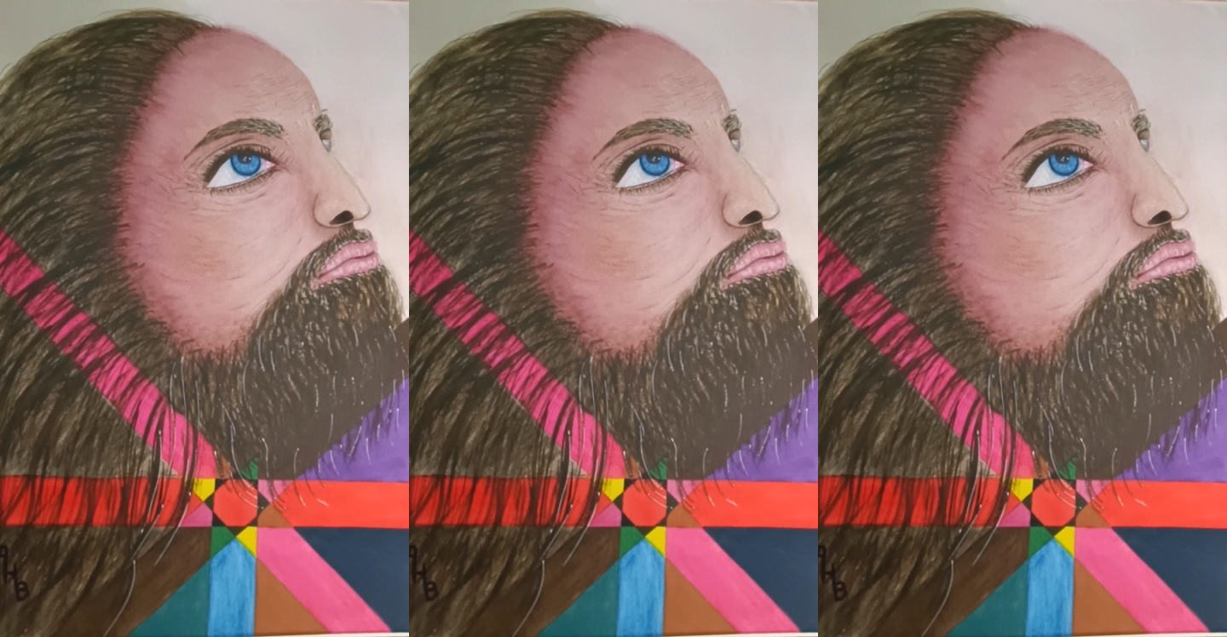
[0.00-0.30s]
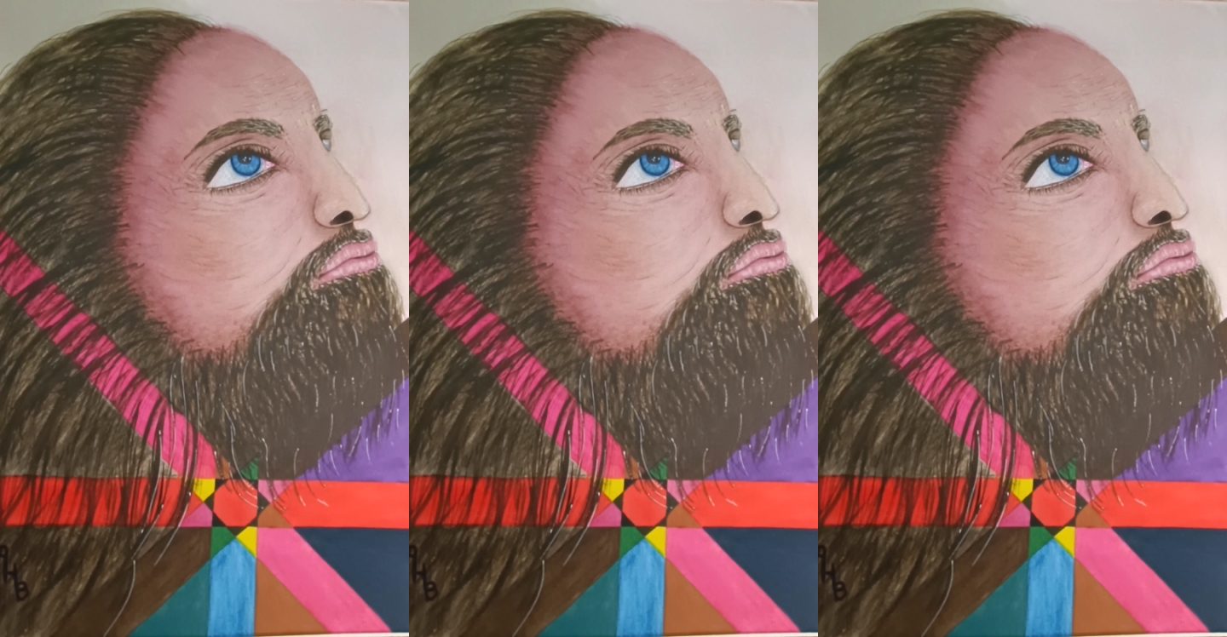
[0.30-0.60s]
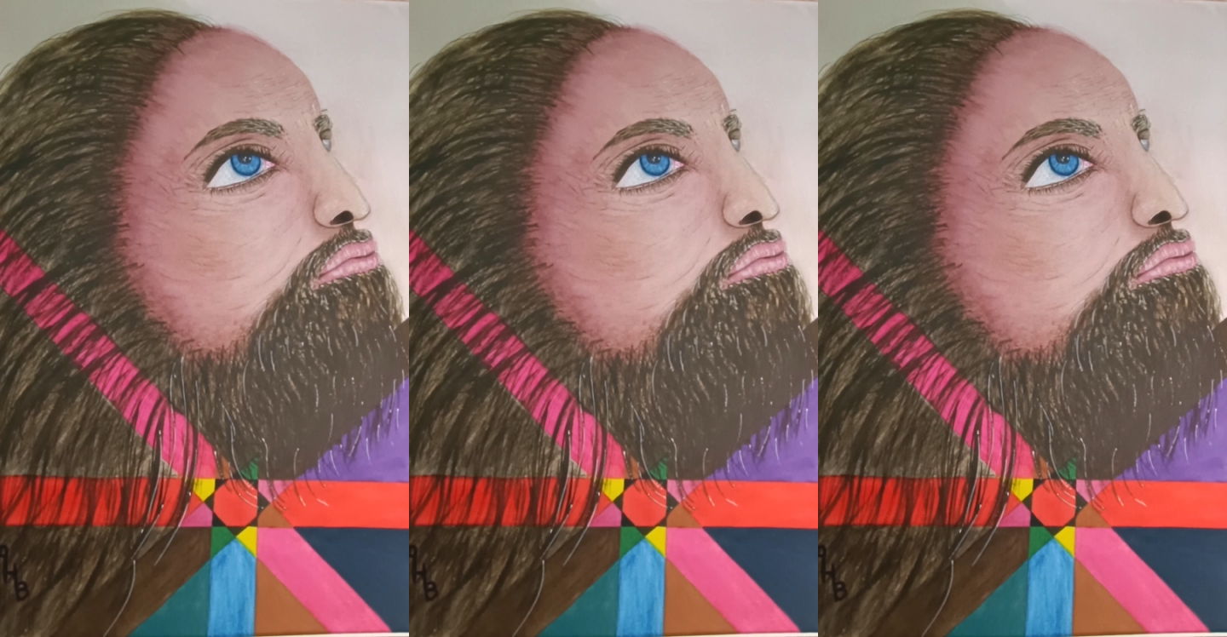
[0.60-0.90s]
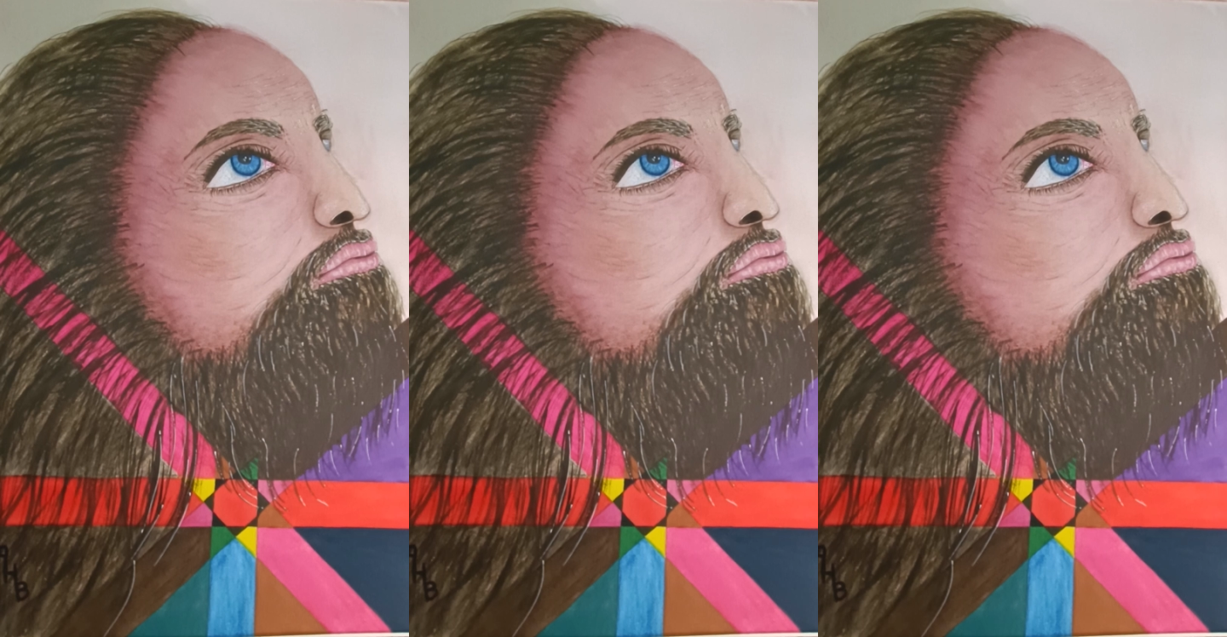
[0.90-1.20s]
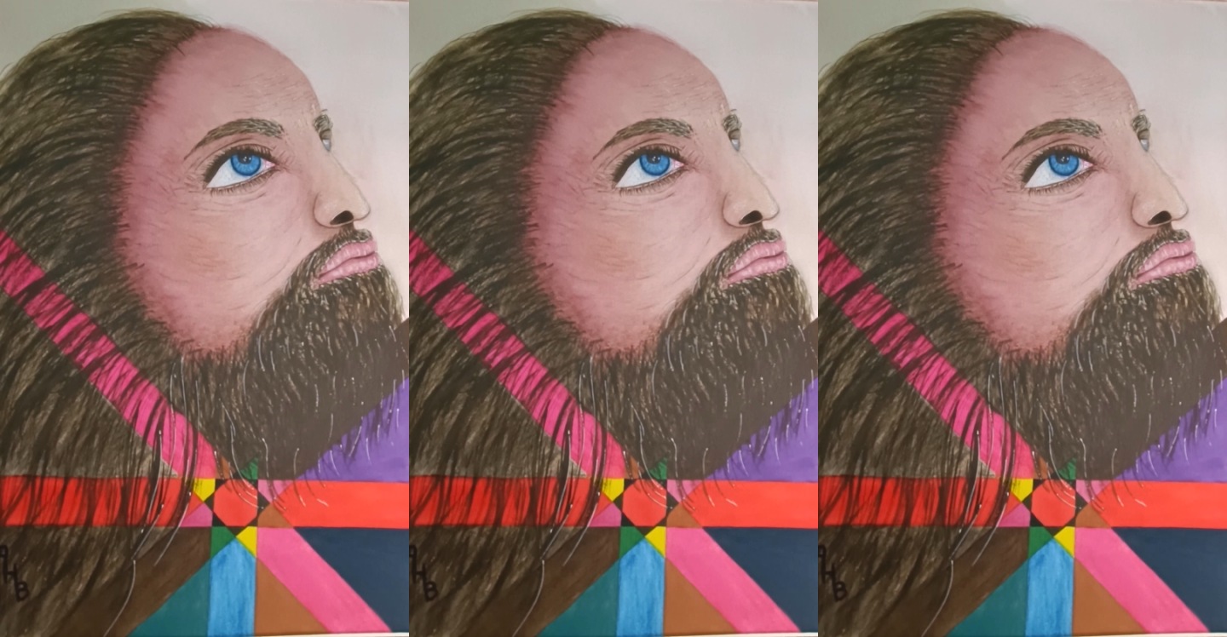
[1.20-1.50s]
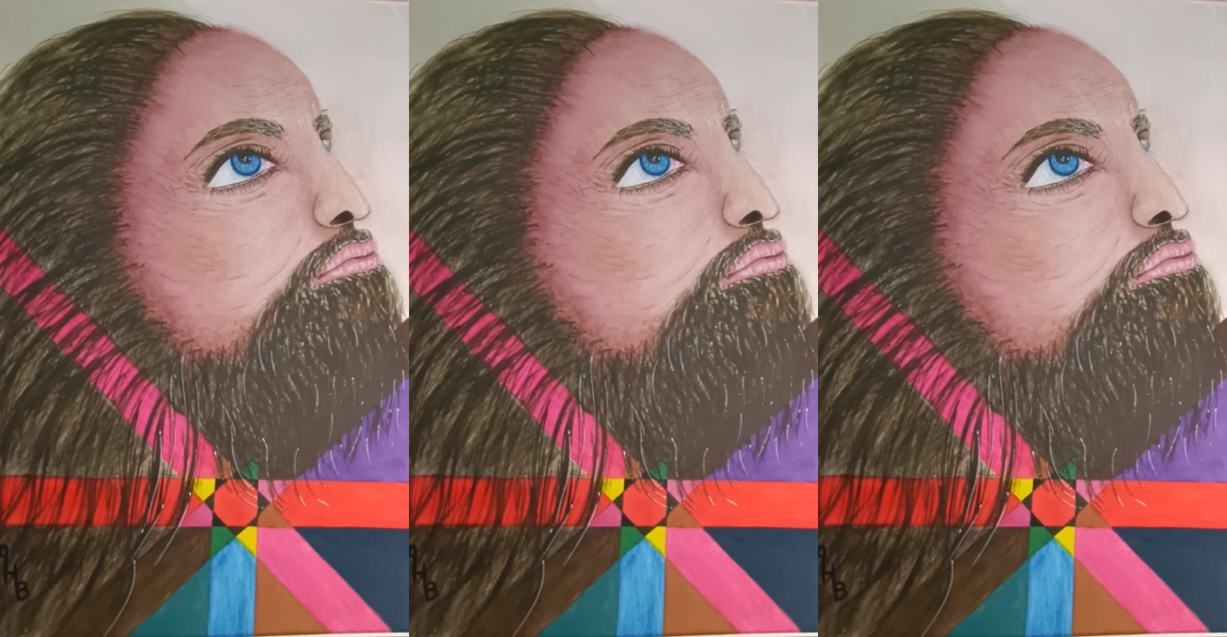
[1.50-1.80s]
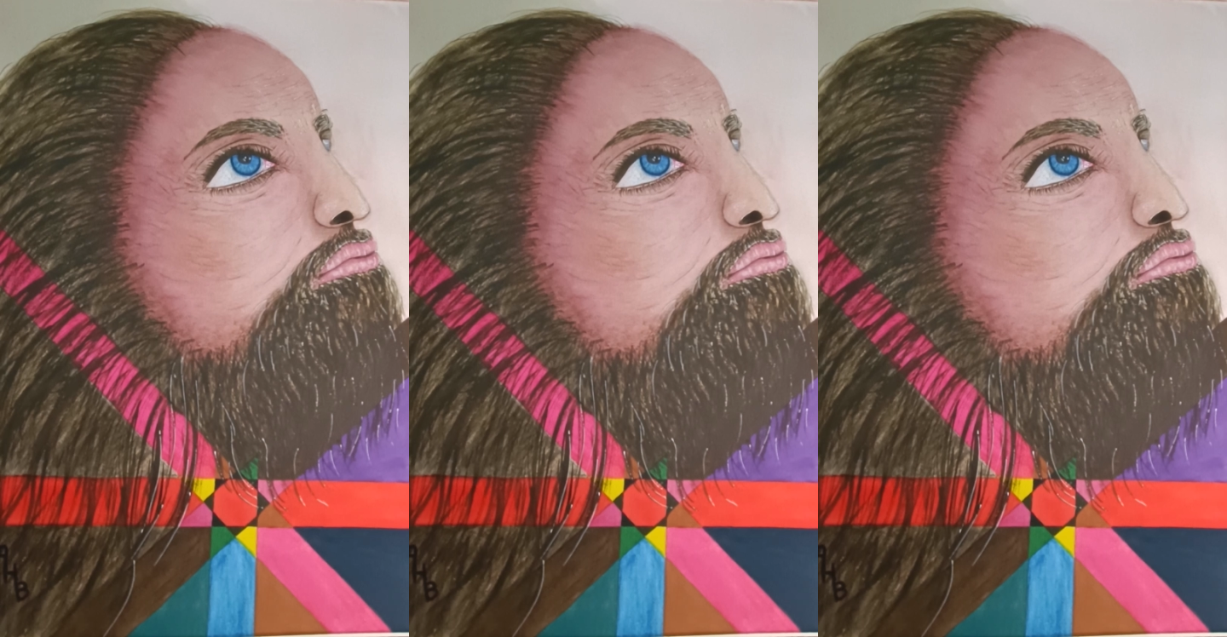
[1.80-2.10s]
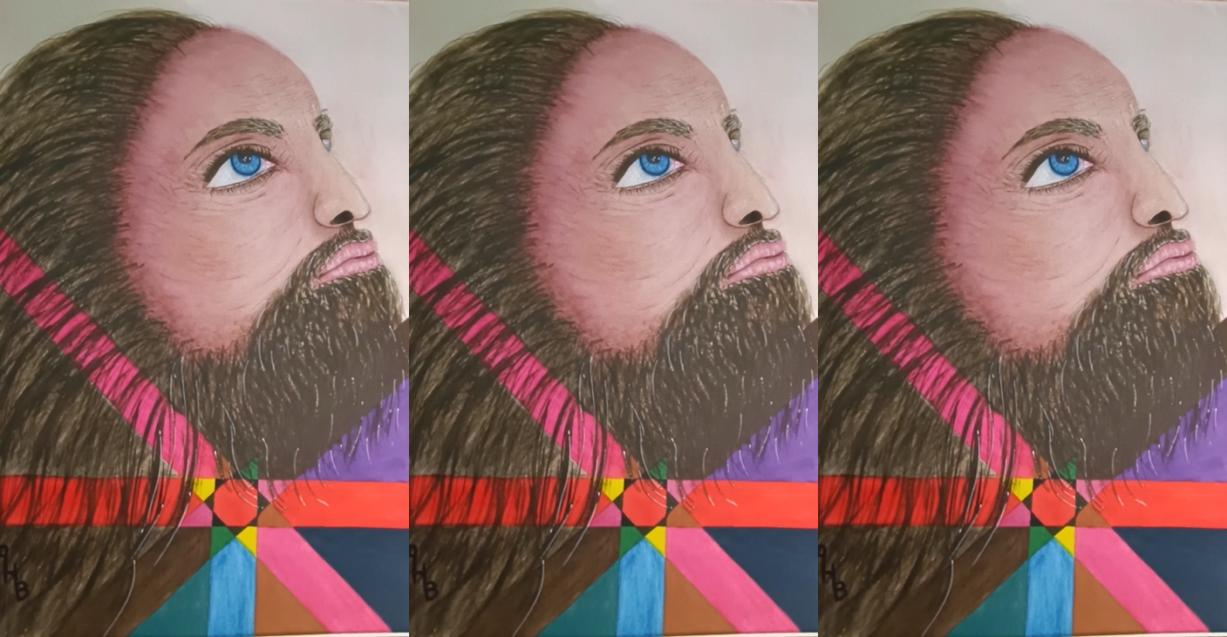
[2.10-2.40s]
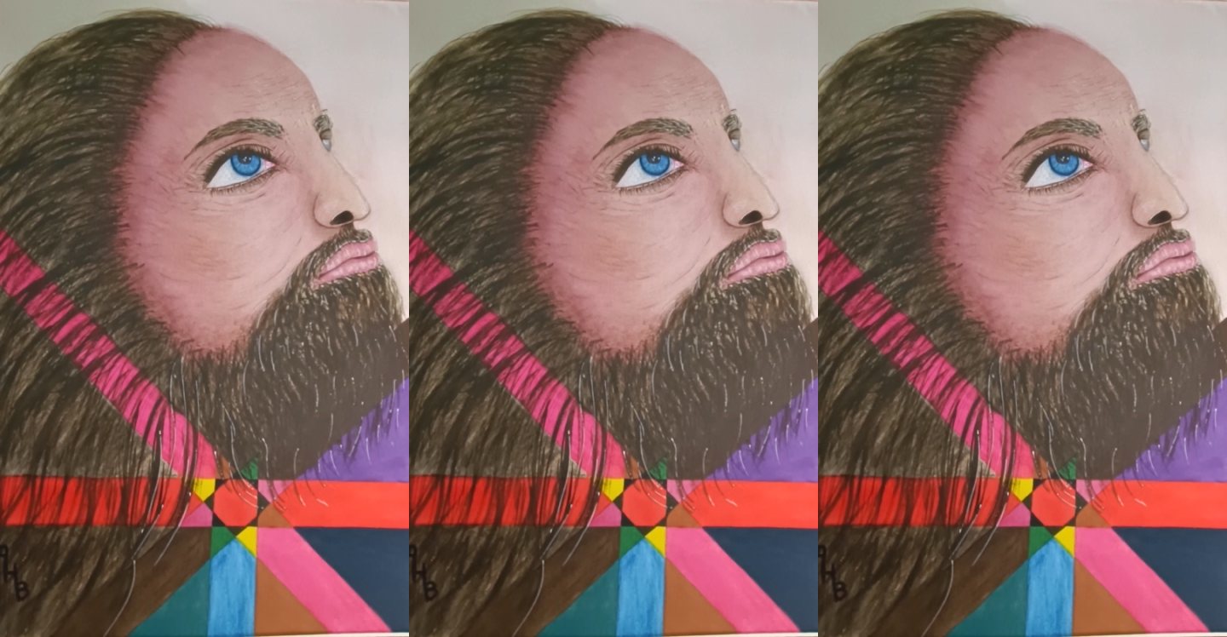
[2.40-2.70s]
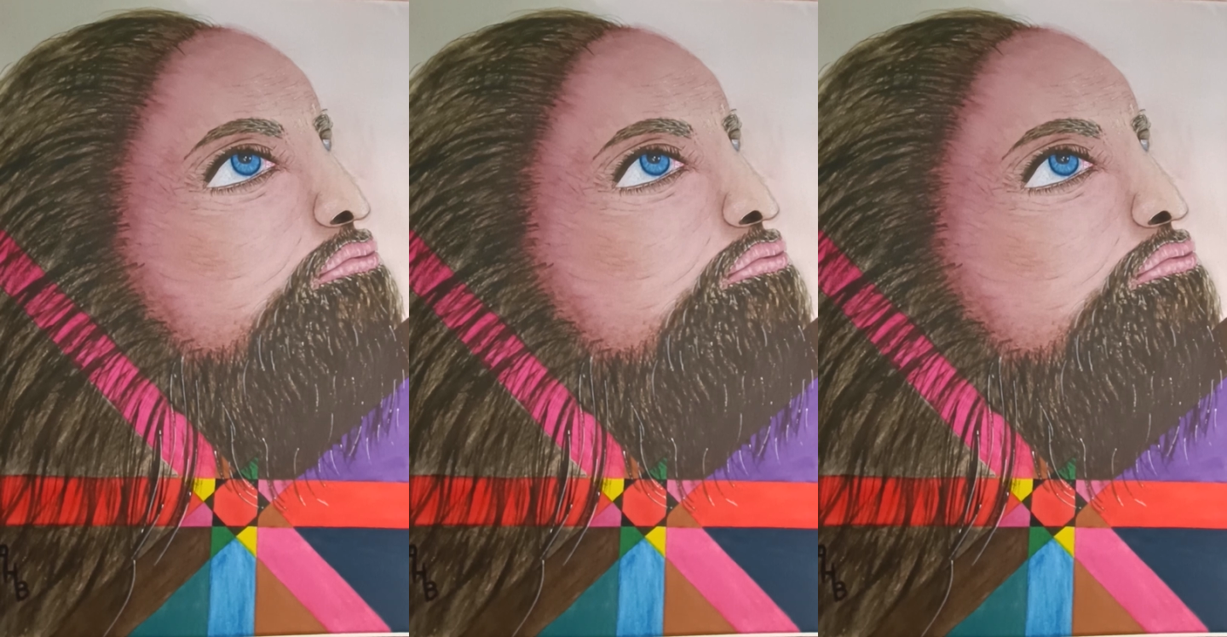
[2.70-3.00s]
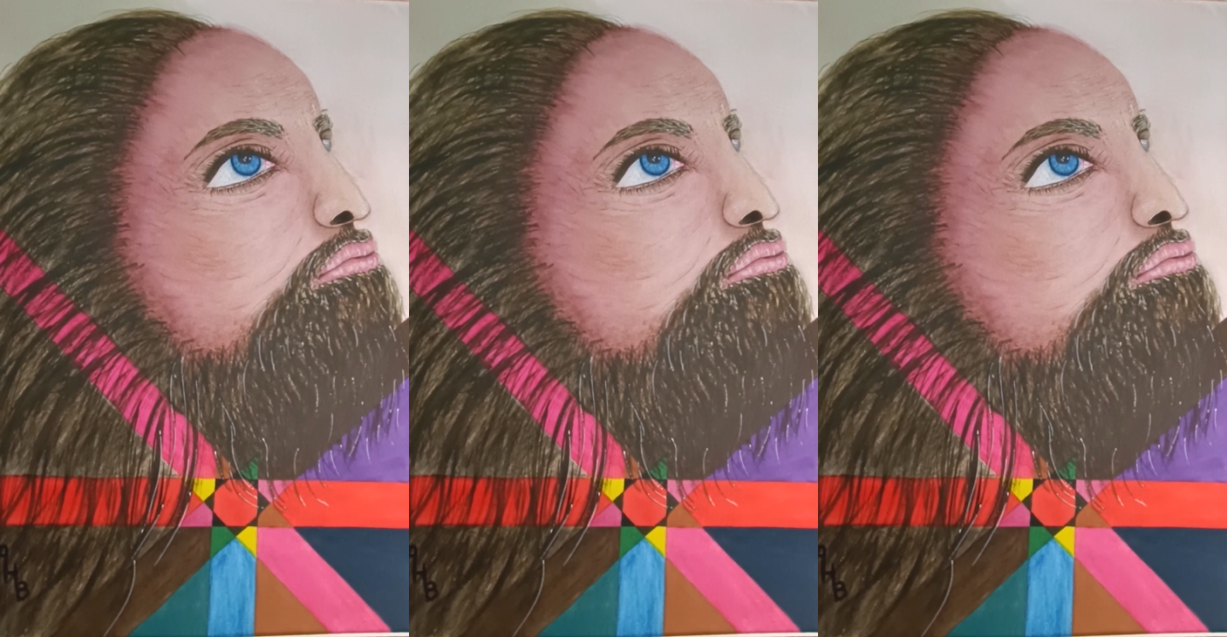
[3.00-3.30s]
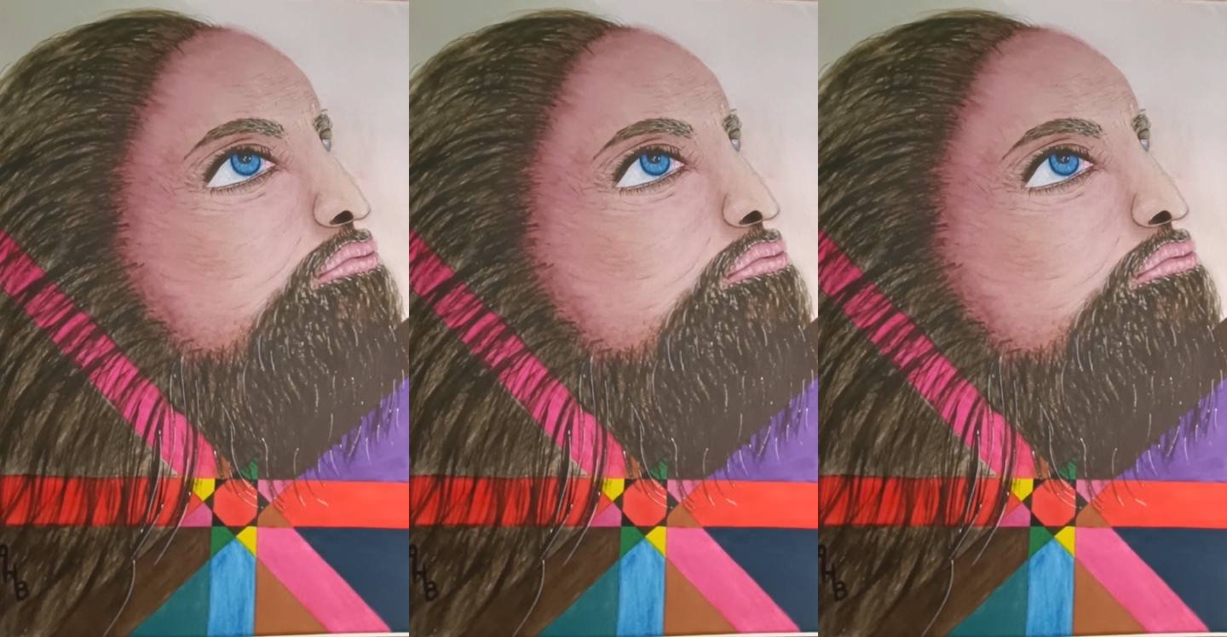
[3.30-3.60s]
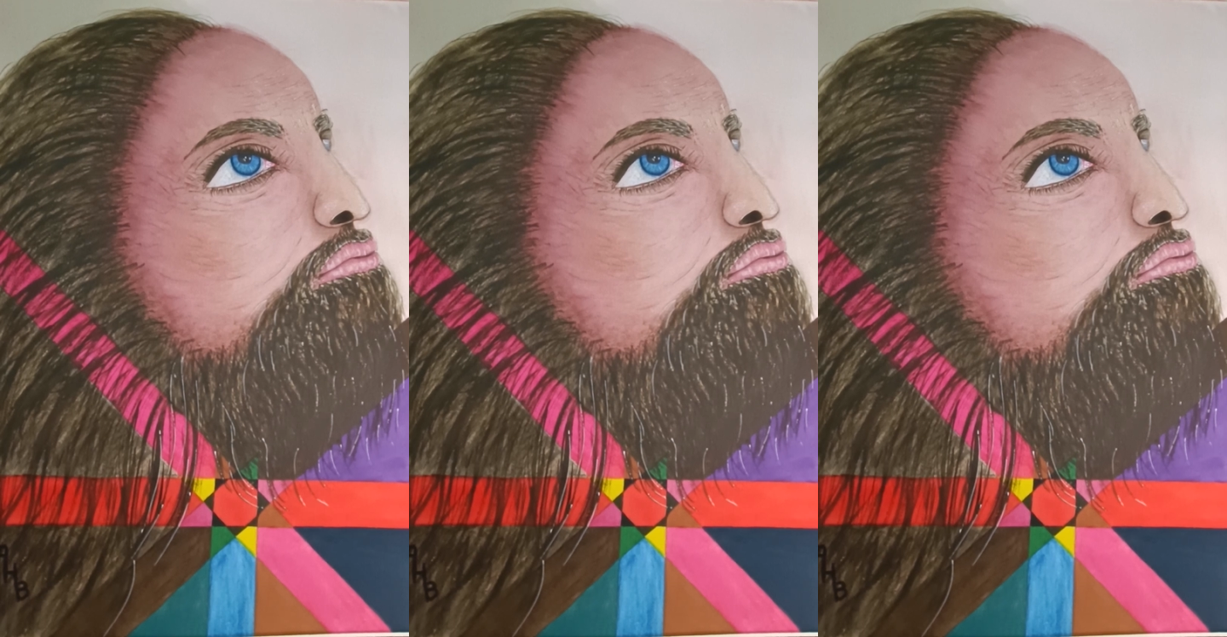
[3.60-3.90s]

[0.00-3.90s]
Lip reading: No face is visible, so there are no lips to read.